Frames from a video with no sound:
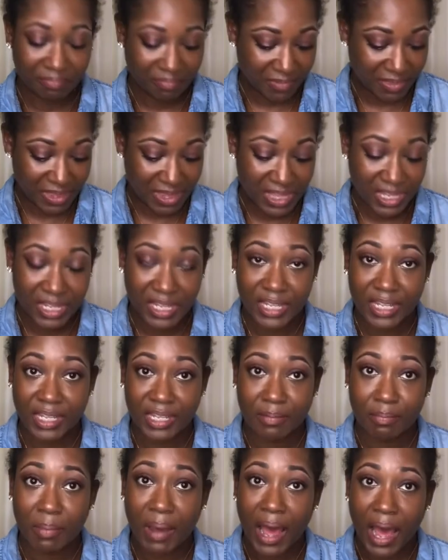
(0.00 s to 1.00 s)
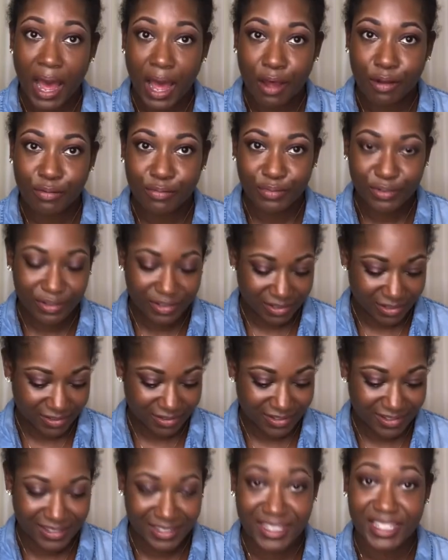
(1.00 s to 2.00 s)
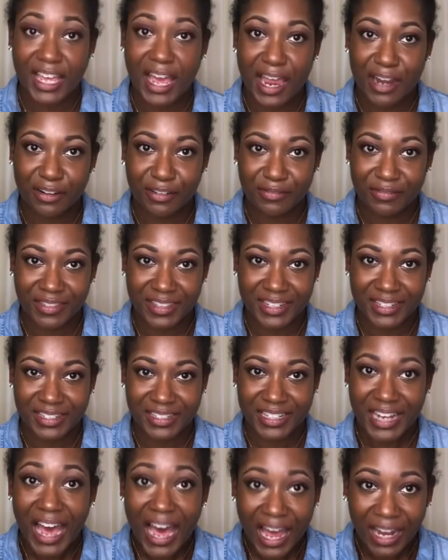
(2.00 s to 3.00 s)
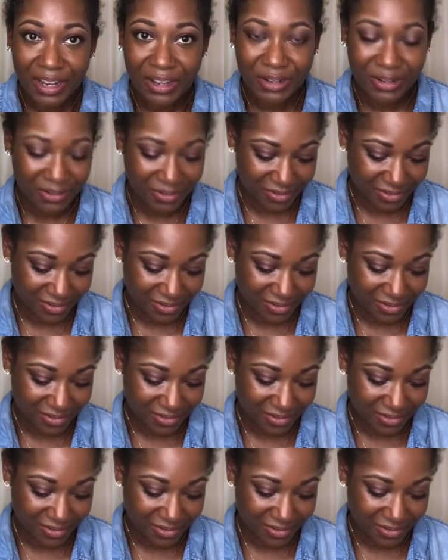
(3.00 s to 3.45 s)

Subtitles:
the pound, inside of the dollar,